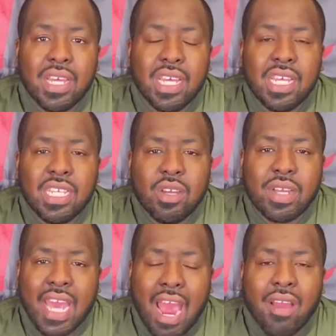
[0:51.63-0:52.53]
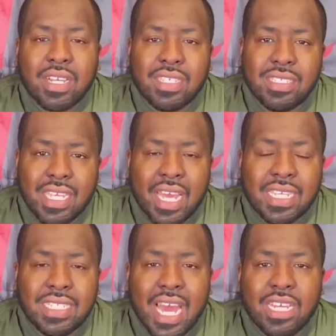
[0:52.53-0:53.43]
Your character says
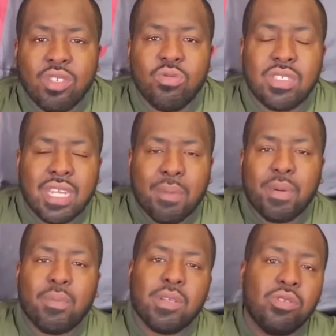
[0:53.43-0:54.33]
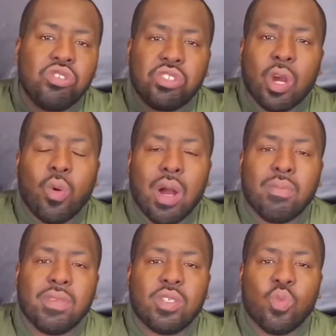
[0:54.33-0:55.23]
that you step up and you show up
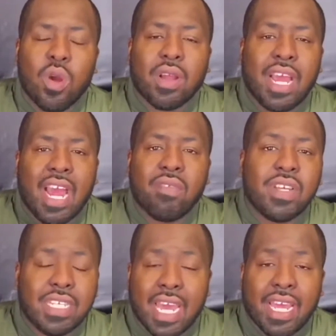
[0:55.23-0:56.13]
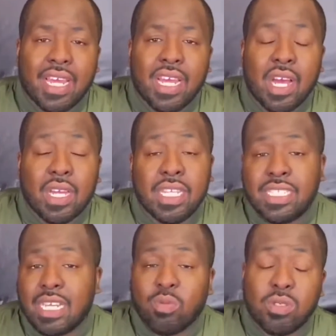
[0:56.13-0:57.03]
to work every day. At least
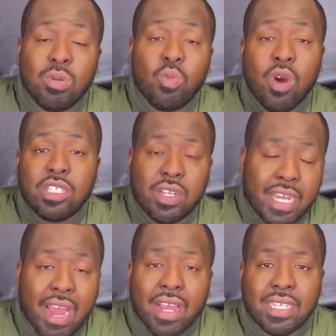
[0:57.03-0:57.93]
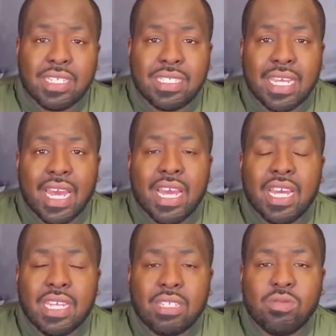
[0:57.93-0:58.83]
that's what you want your character to say.
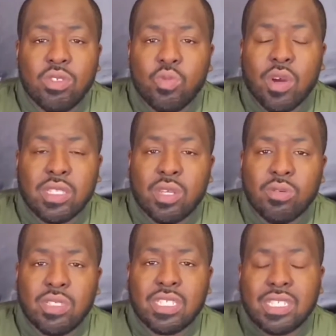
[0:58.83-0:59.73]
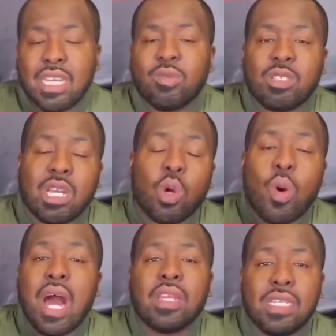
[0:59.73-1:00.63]
That's what you want those distinguishing
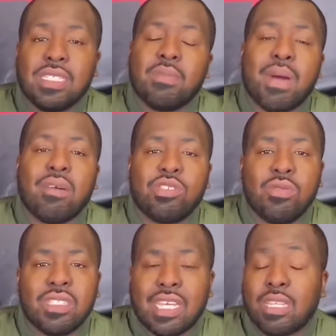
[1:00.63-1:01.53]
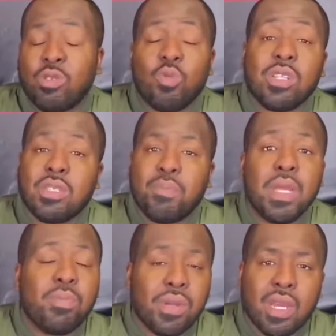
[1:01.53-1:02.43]
qualities about you to say. That's what you want your
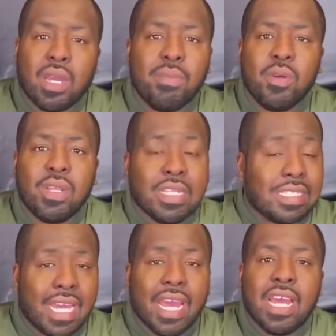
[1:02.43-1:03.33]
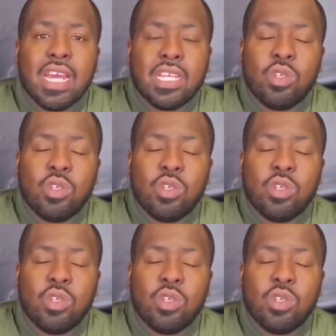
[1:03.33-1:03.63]
people and your community to say. You